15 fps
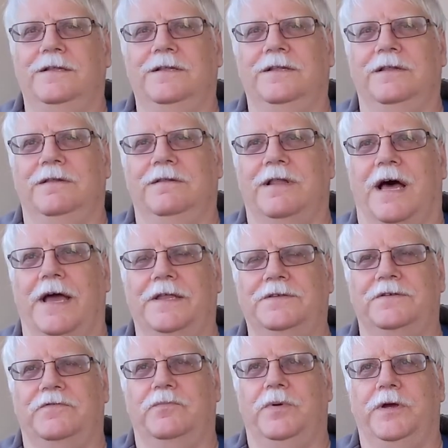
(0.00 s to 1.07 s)

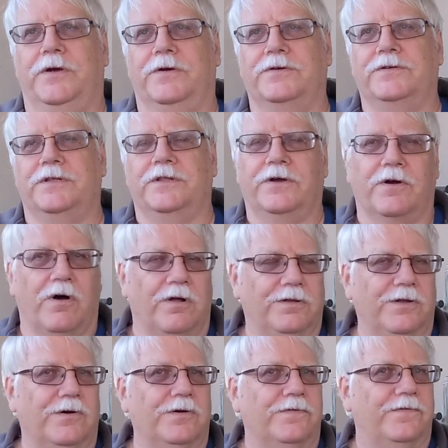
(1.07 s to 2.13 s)
lines of beers, and they're all
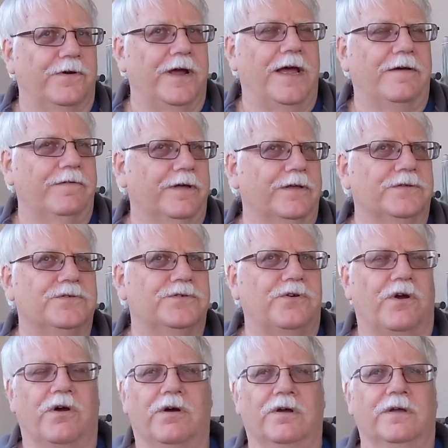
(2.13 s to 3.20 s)
known for having a
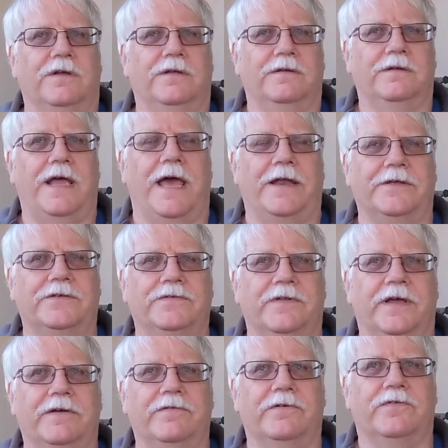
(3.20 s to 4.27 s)
strong anise
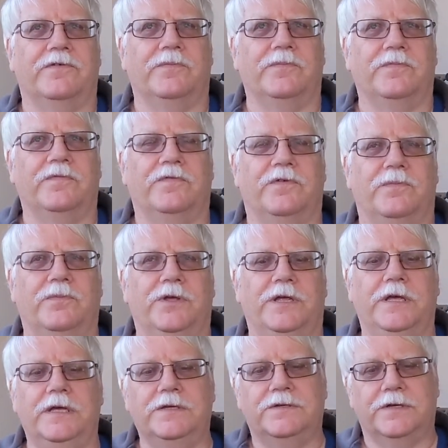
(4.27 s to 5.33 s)
flavor from the
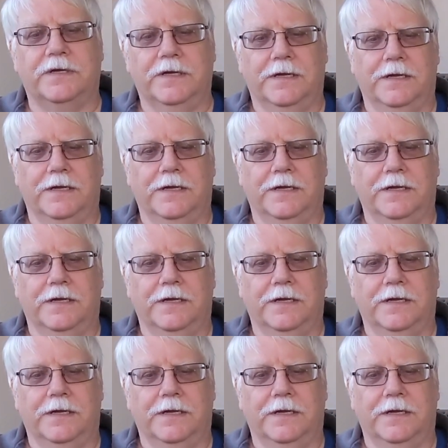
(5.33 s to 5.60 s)
yeast.